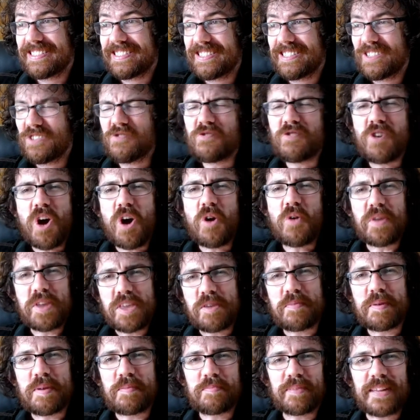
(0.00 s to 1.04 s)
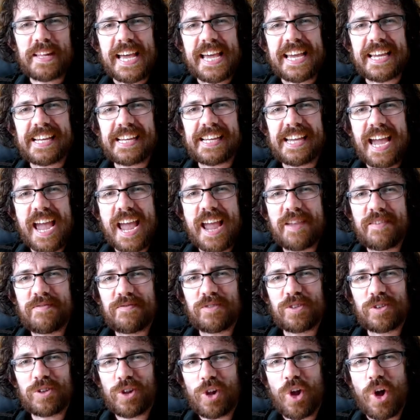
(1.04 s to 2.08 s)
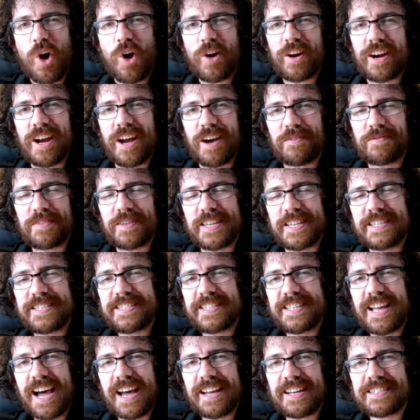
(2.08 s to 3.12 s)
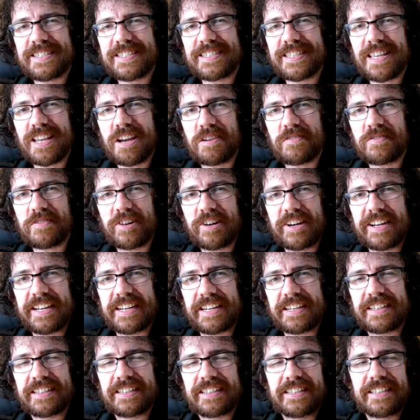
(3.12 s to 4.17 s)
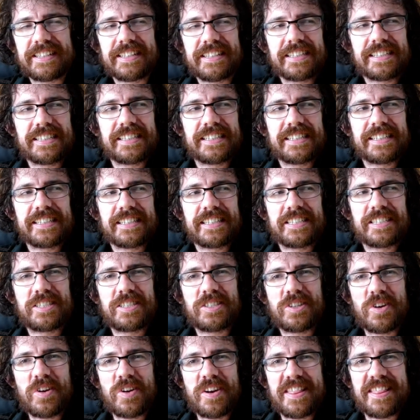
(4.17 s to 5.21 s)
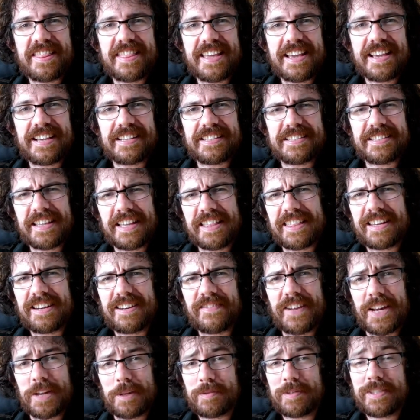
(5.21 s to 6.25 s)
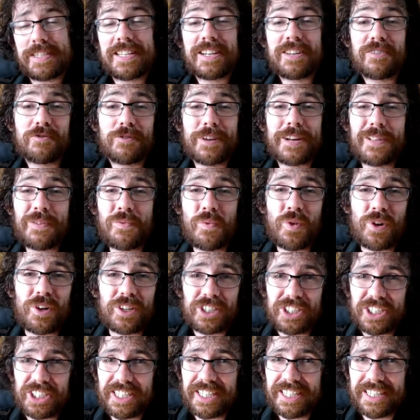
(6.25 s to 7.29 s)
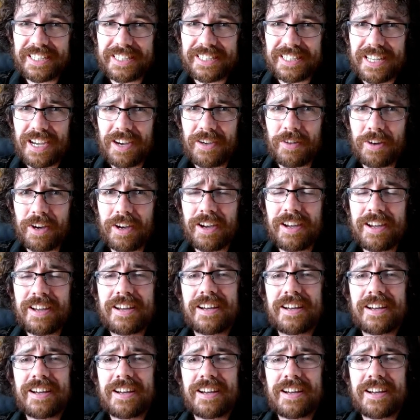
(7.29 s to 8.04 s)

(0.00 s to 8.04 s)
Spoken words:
you know when you've been playing a game for long enough that you start discovering certain things that the developers didn't really want you to discover.